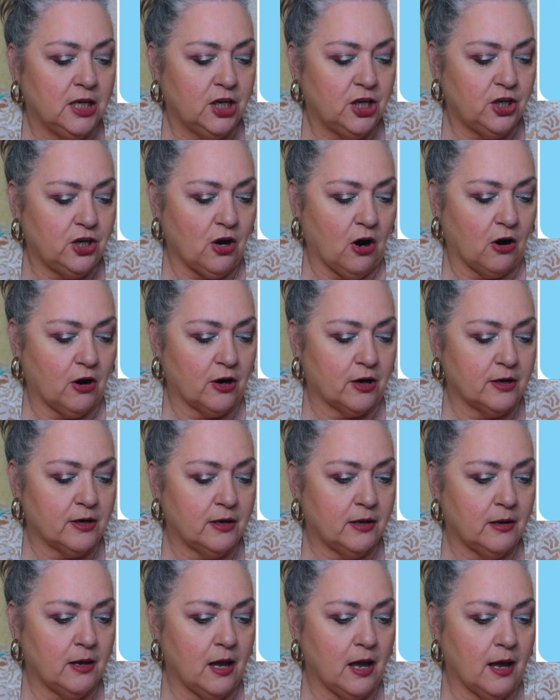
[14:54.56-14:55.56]
yarn,
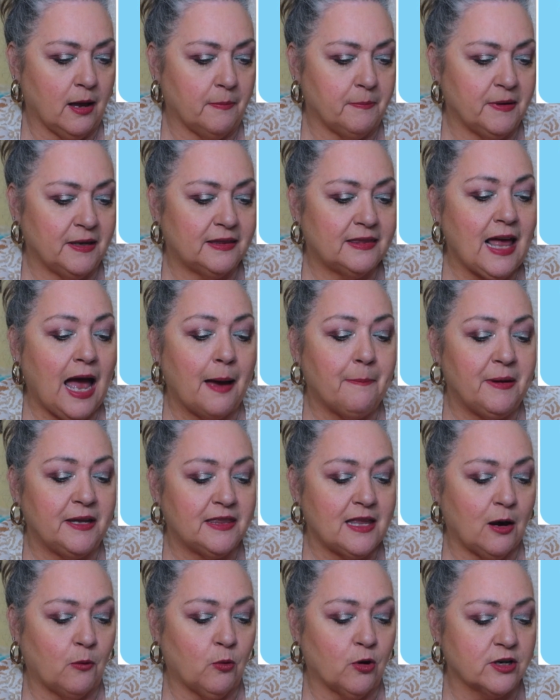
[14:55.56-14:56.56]
but I bet
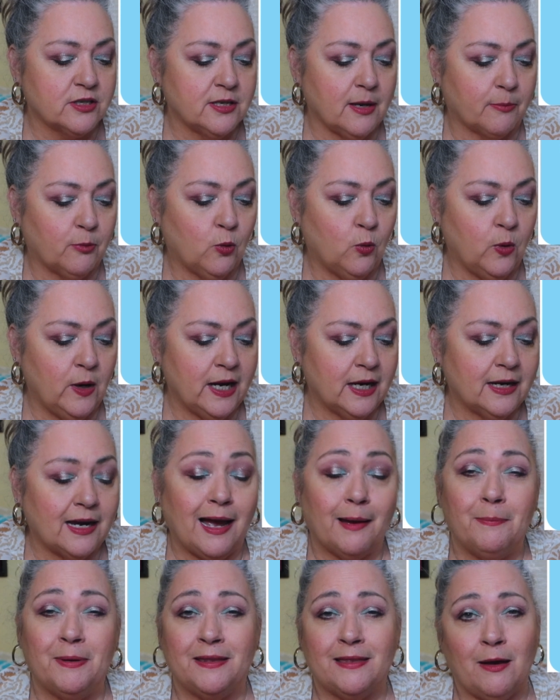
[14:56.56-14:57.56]
that works up quick.
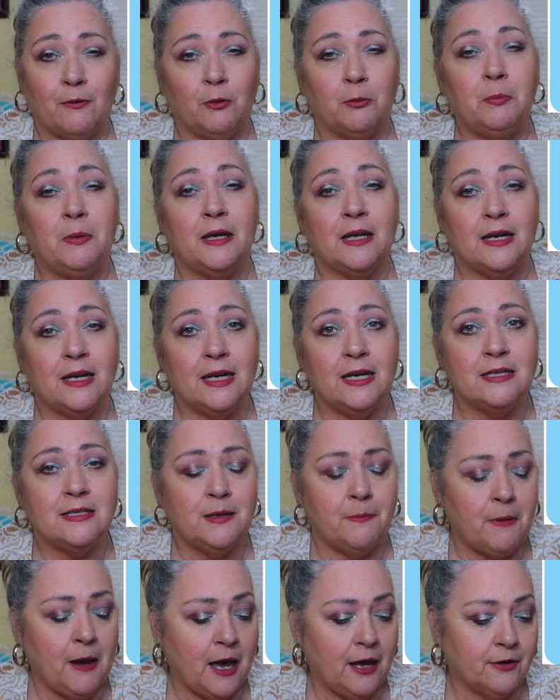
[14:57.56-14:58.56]
I bet that would be an
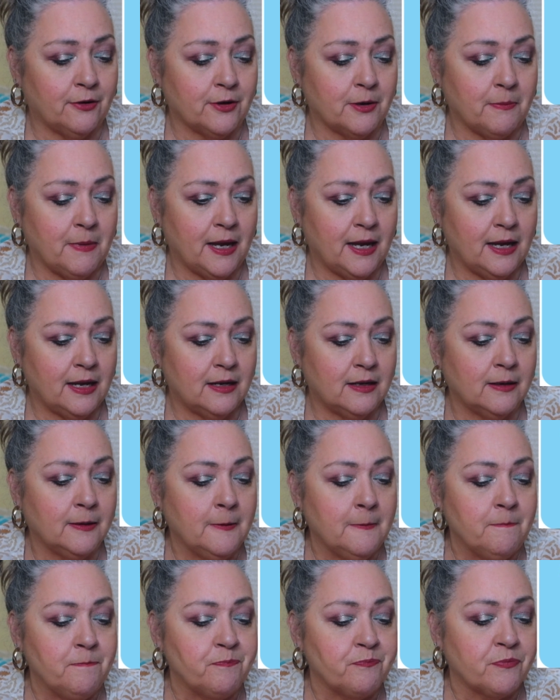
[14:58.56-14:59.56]
easy pattern to make.
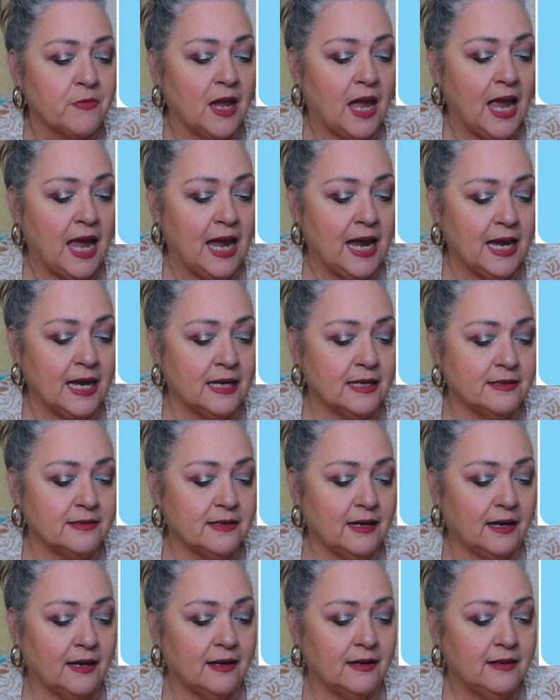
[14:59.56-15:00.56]

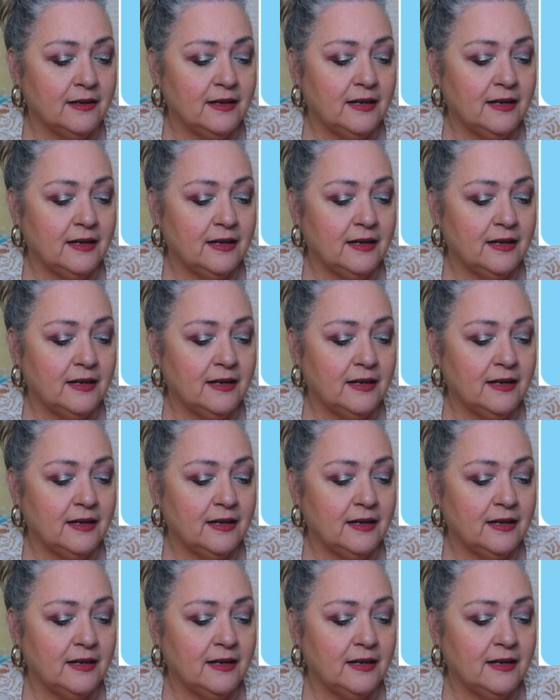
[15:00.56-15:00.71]
And